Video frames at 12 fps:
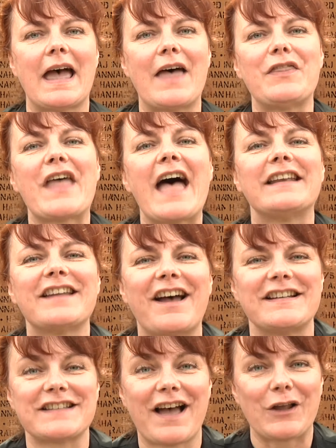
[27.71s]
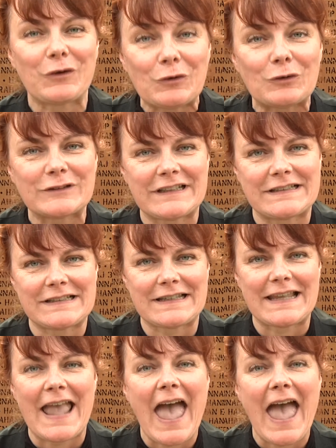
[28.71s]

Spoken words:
and that night I called into the